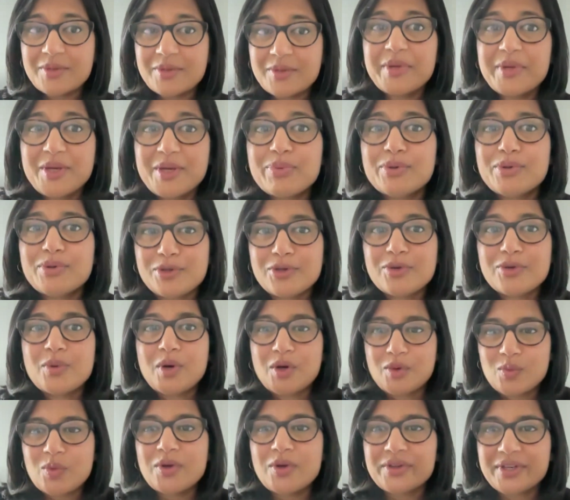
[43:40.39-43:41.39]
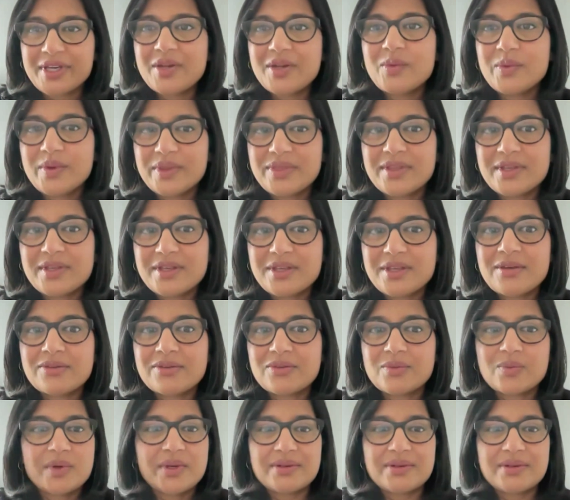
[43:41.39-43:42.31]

the people who are working with the youth.